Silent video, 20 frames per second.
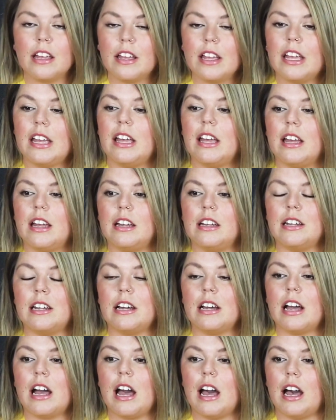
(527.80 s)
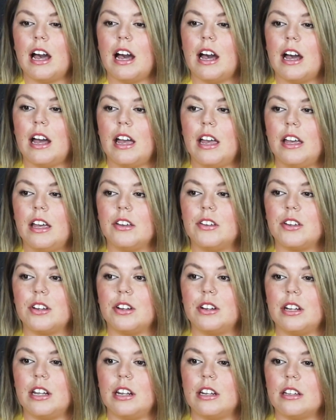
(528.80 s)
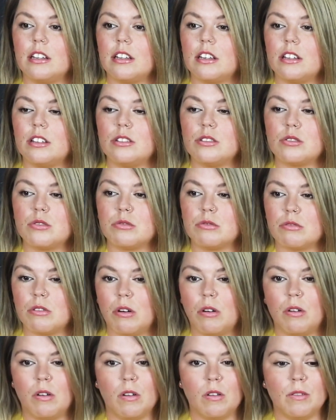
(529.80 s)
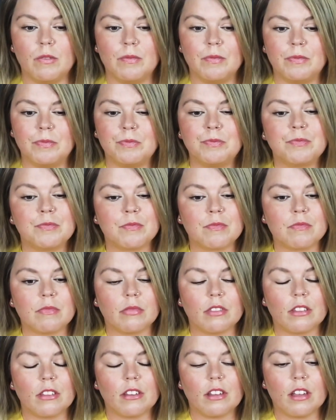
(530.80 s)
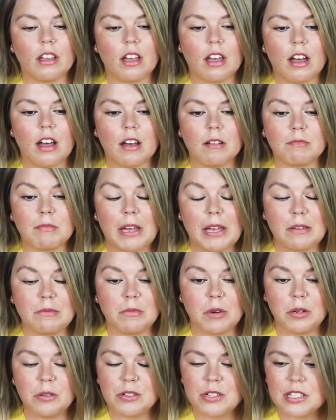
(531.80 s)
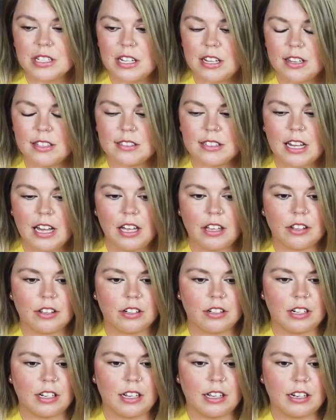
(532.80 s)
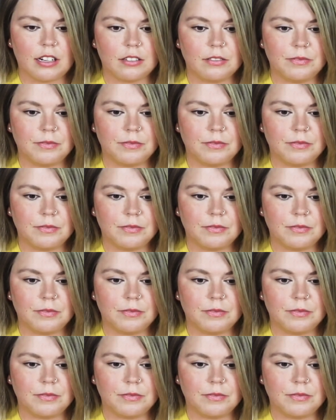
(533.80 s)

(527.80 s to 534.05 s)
and I couldn't control my emotions. I couldn't